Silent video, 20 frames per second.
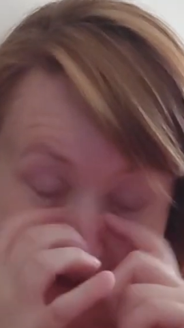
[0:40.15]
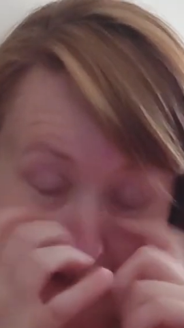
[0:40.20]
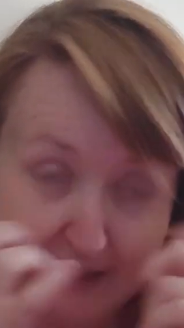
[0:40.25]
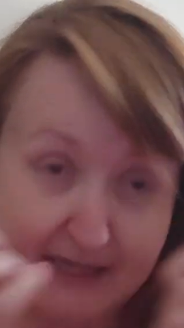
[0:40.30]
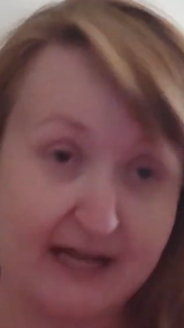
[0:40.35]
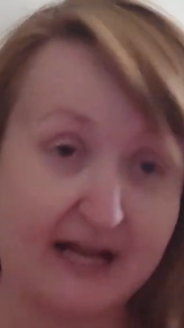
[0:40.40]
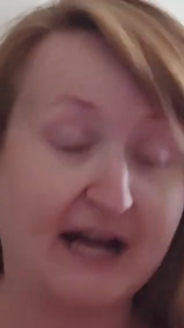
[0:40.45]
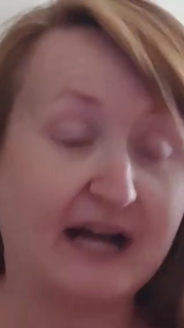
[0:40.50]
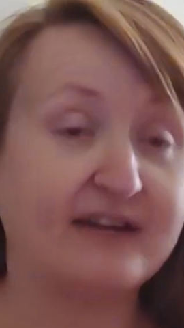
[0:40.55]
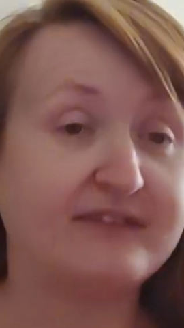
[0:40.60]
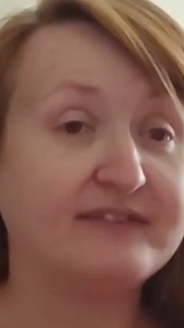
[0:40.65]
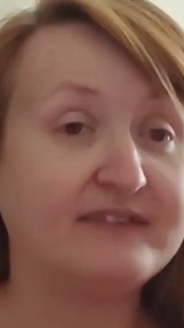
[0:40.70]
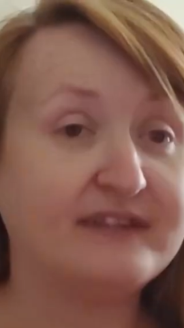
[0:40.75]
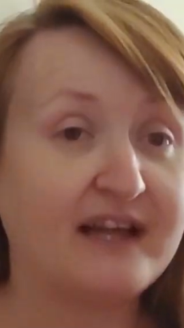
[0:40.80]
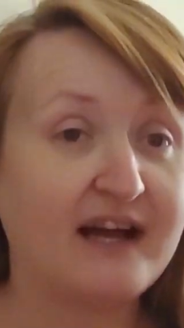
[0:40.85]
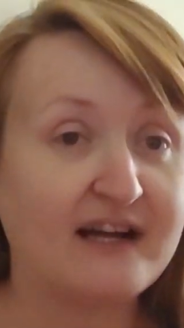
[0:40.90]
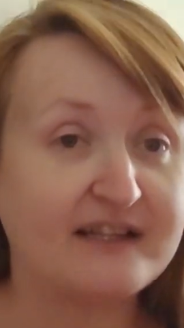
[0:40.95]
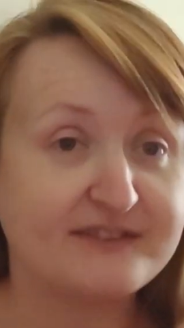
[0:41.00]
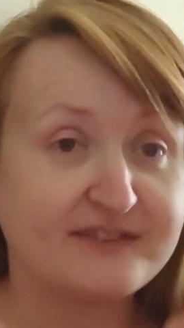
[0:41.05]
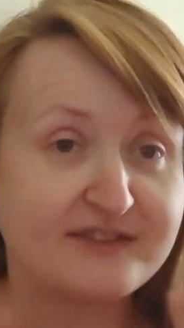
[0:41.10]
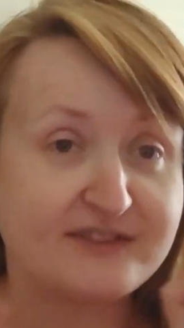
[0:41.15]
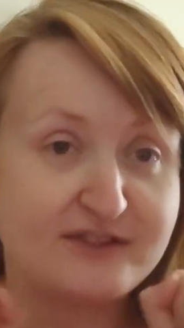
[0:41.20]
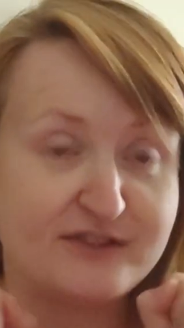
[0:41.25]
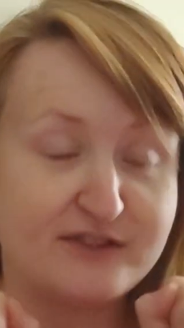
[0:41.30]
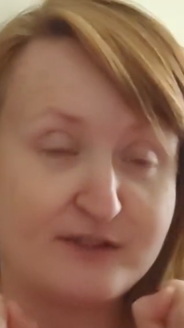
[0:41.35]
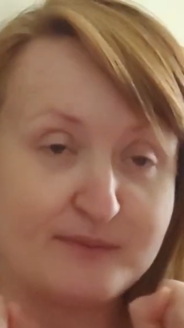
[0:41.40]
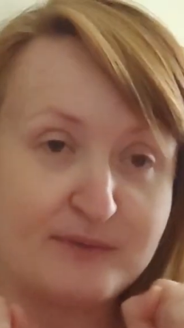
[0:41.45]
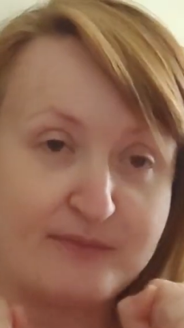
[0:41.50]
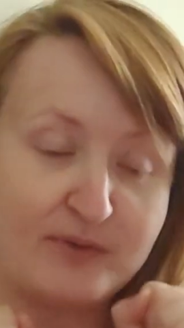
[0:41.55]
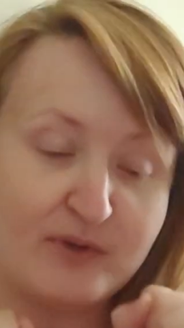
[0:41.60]
And I have lots to
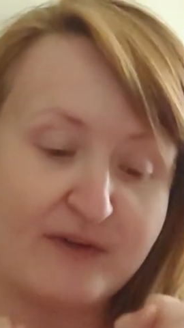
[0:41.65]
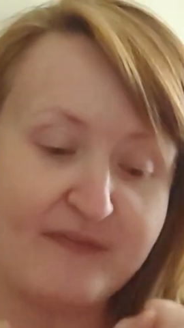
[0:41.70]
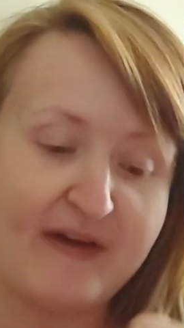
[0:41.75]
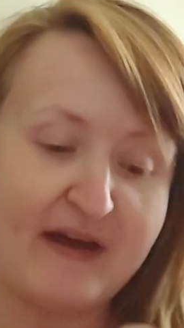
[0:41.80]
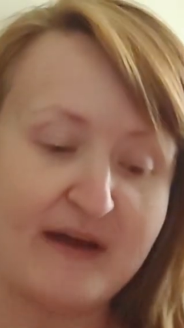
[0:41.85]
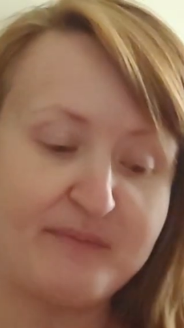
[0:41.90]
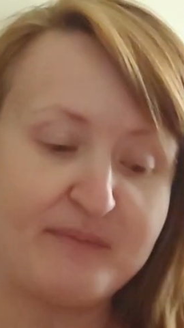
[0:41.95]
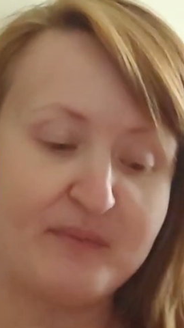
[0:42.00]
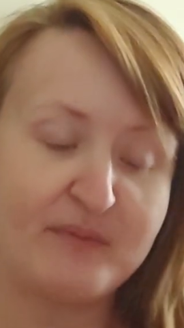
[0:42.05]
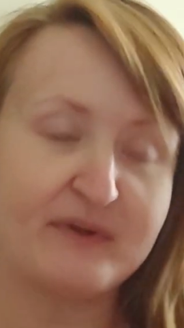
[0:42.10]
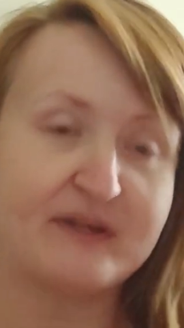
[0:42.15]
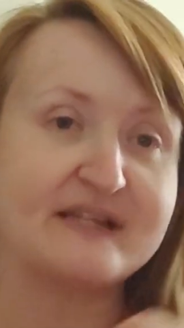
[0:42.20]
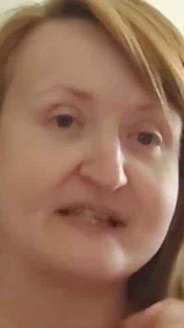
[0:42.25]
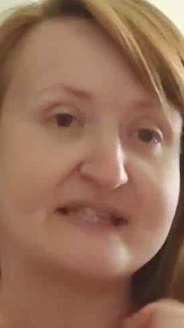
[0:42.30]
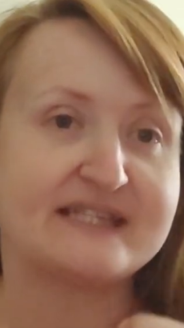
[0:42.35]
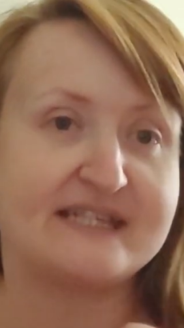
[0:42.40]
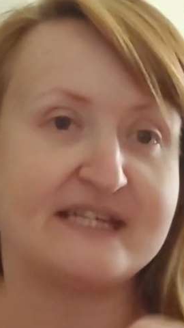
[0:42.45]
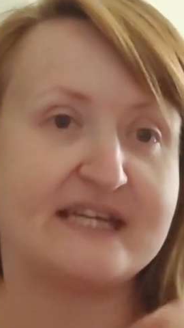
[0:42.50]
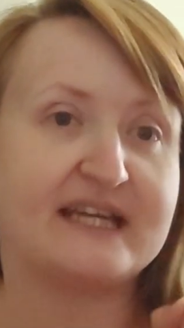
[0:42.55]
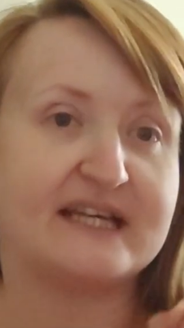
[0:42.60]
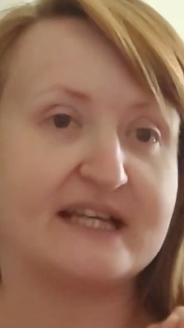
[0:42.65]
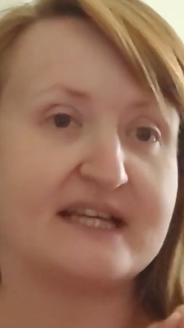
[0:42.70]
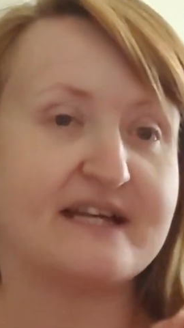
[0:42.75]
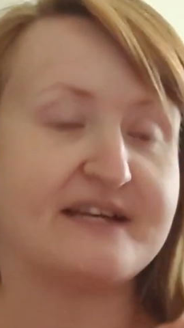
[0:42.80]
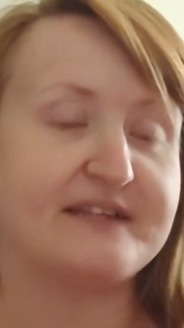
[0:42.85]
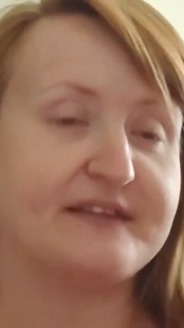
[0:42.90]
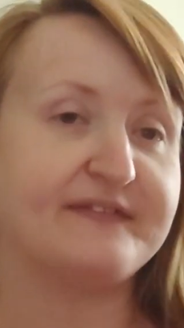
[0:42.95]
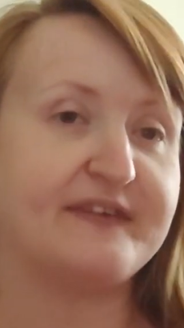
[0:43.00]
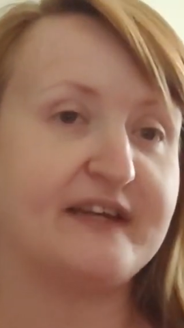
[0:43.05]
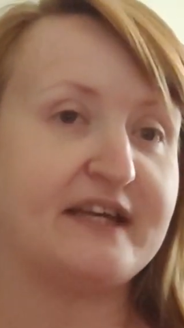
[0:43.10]
do before that, but we're going to sneak in
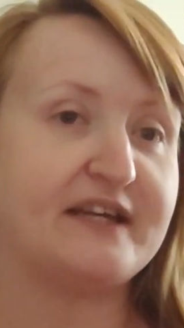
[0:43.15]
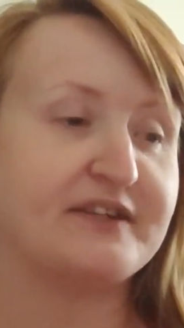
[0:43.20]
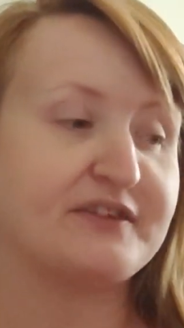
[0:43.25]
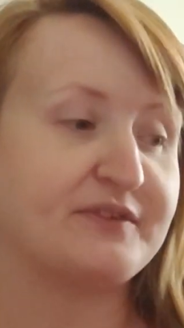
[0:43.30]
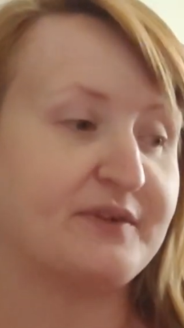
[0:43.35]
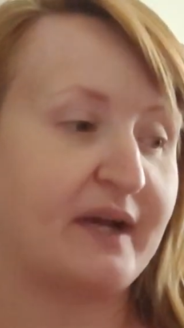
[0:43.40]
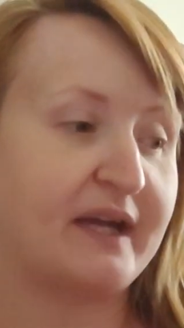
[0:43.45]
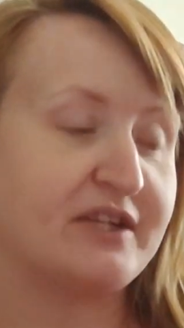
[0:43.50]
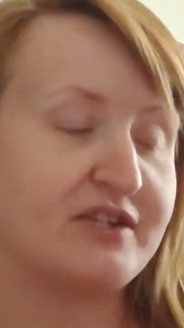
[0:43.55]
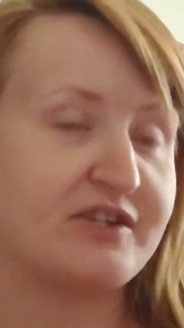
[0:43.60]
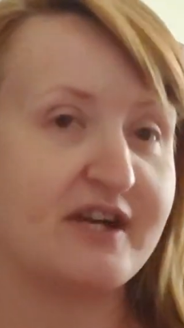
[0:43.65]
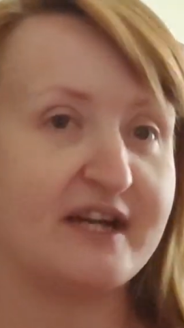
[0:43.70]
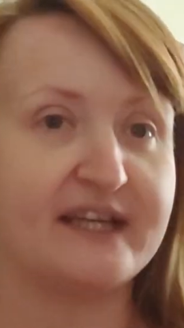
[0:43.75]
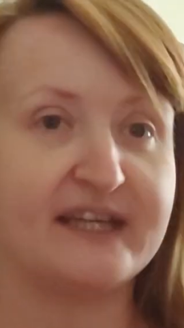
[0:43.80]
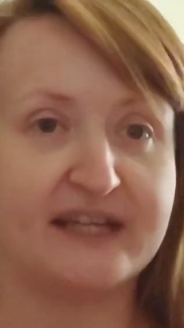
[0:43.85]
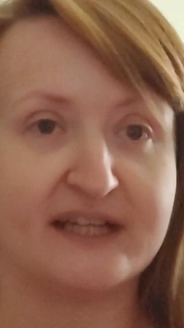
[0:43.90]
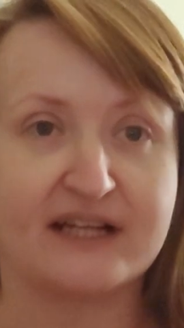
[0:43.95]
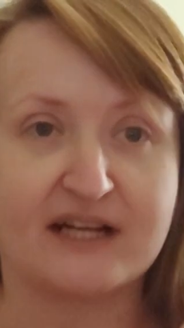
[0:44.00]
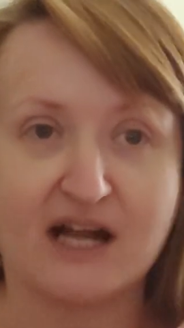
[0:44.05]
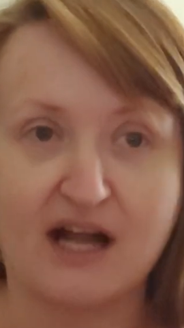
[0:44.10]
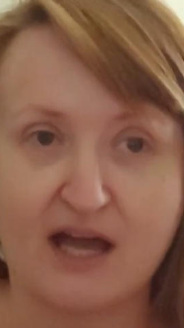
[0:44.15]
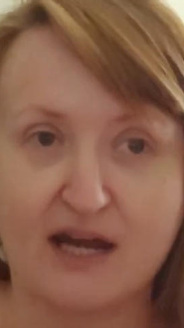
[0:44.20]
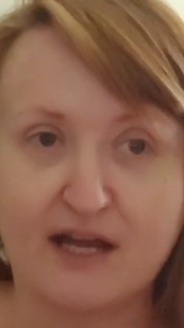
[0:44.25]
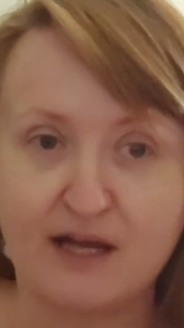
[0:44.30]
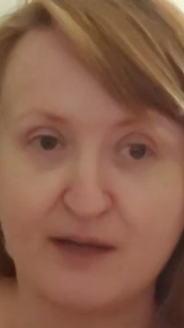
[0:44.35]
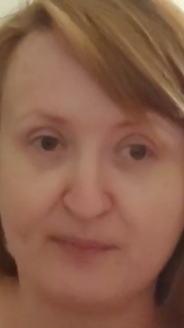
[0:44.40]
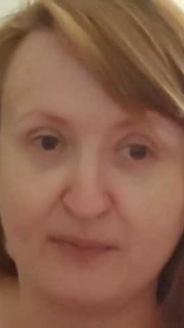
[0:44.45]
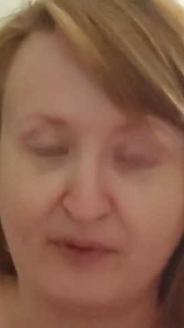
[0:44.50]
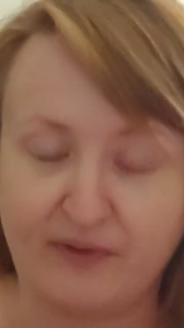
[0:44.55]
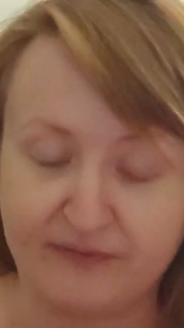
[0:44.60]
another video so I can try to get caught
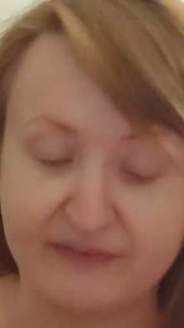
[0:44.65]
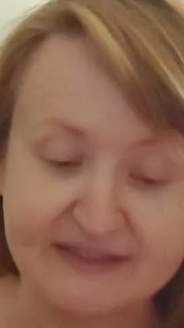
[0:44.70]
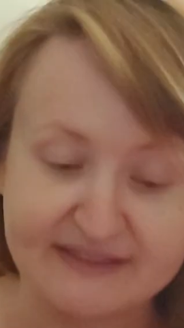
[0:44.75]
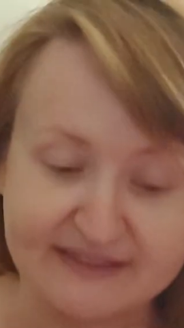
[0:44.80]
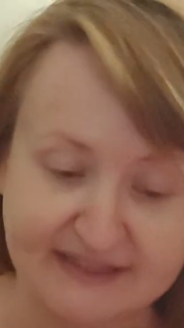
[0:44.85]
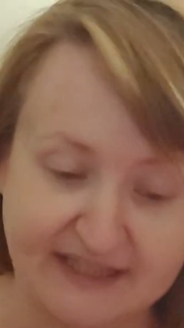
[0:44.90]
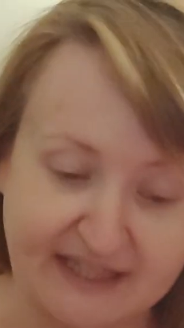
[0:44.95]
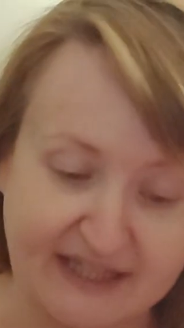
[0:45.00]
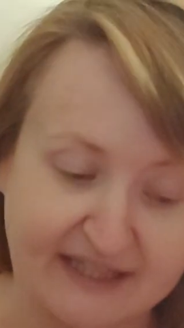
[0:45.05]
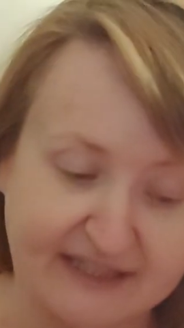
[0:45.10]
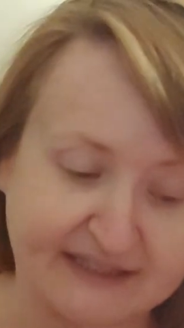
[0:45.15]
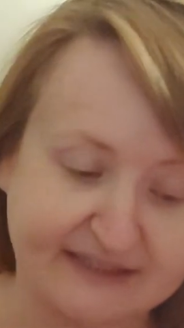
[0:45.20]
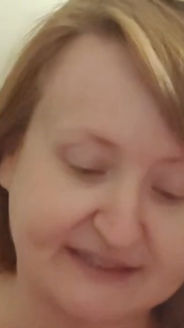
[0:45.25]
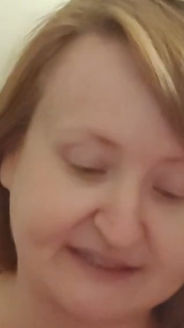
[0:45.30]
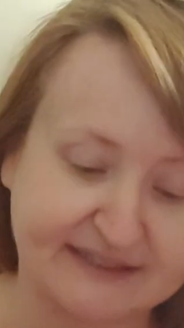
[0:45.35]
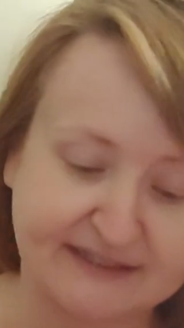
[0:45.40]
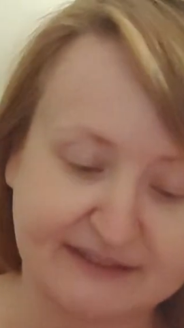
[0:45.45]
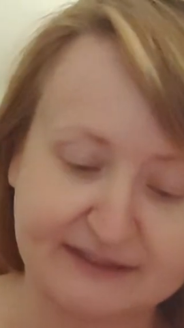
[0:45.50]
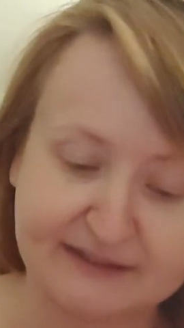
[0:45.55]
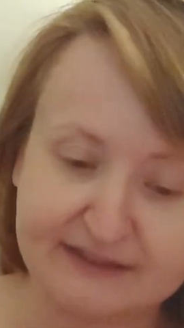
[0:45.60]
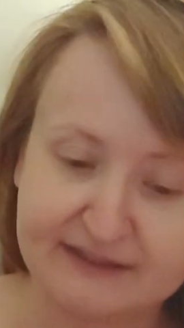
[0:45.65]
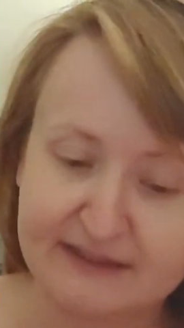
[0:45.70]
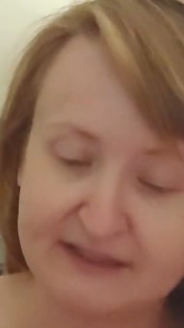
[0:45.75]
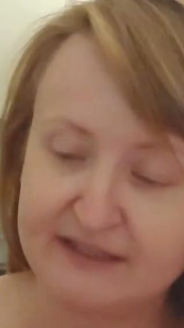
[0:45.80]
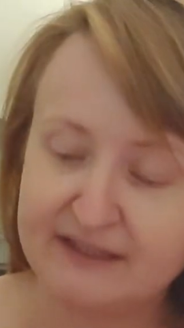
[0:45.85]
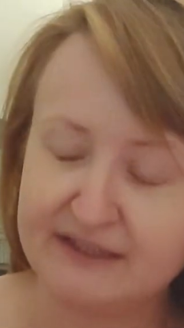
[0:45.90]
up on these things.